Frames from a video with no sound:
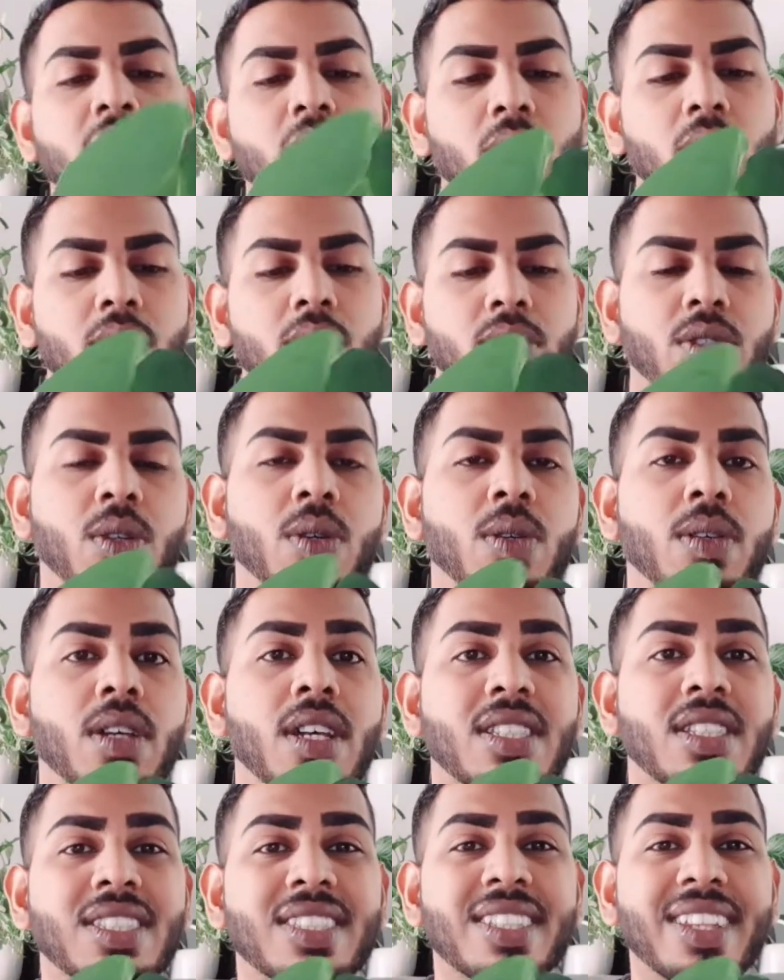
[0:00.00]
also
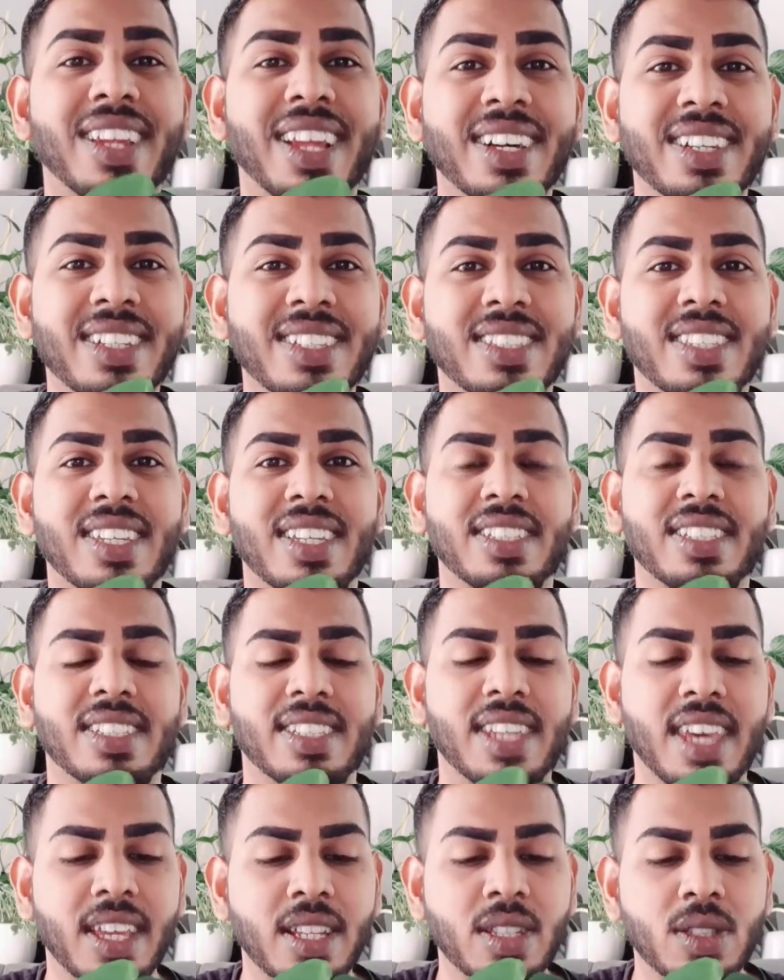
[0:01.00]
slugs
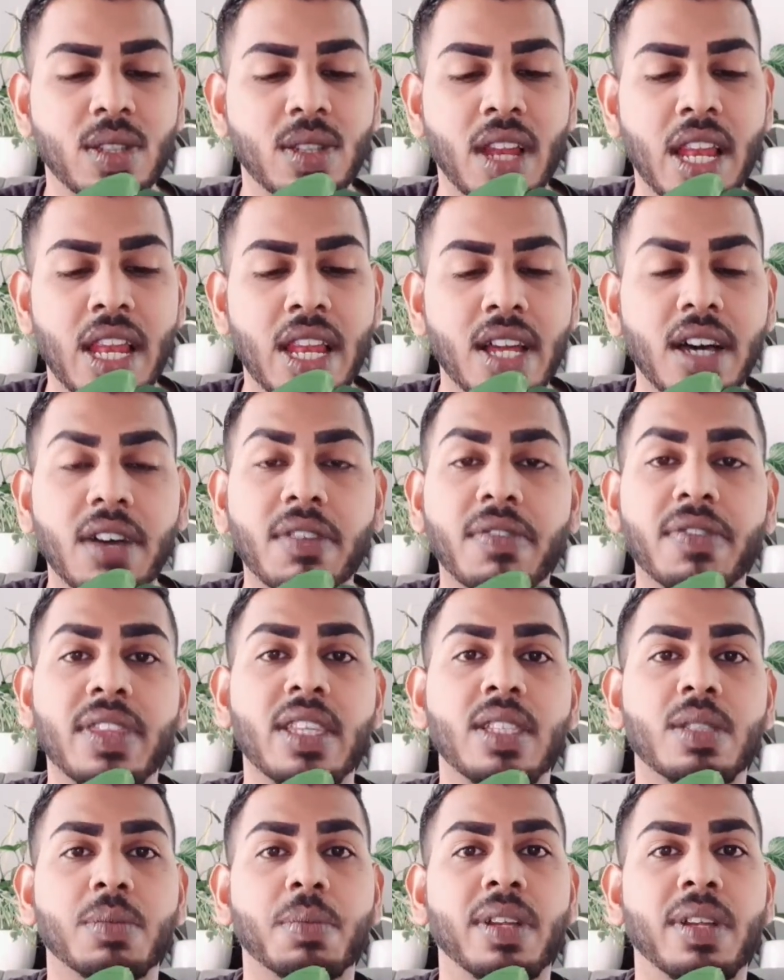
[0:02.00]
tend to love
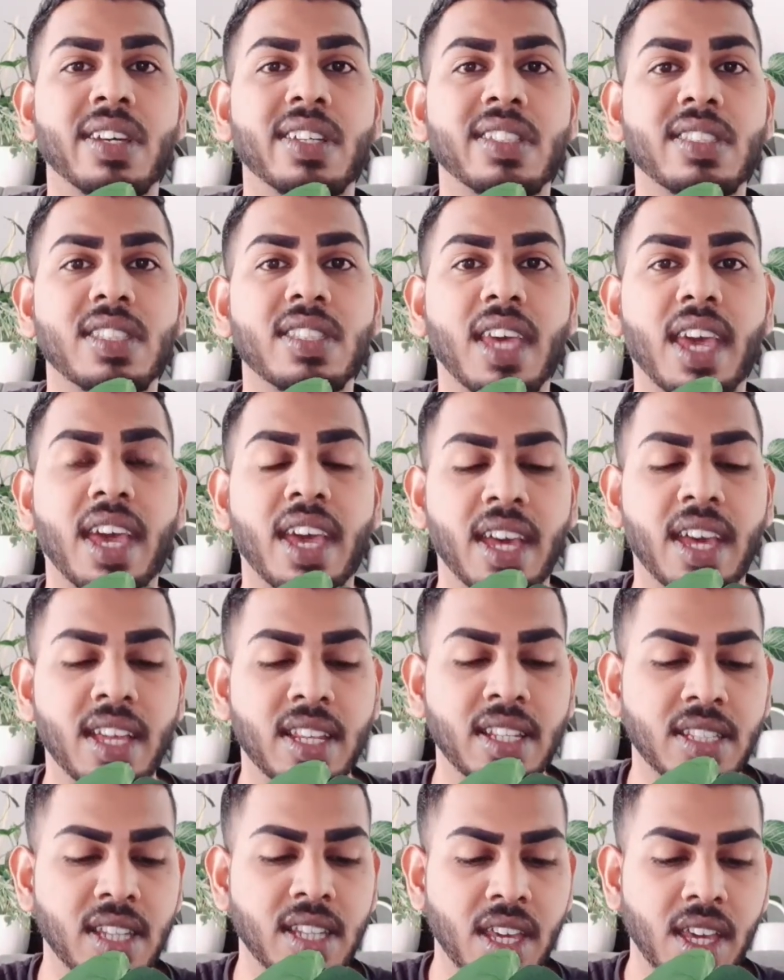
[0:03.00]
these plants,
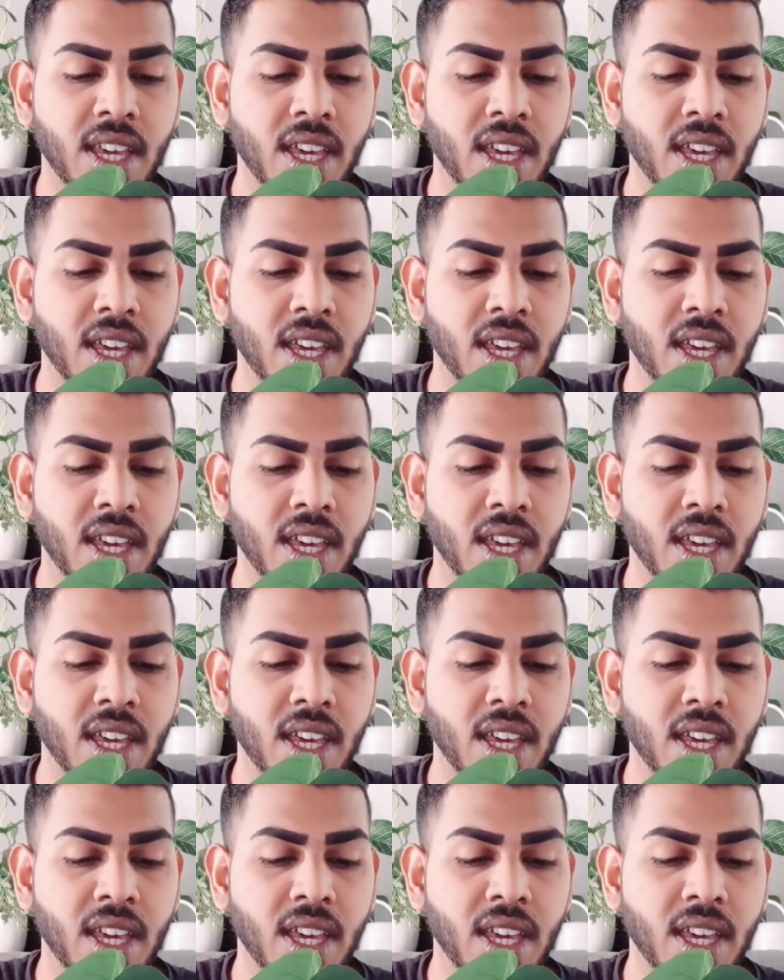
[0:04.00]
and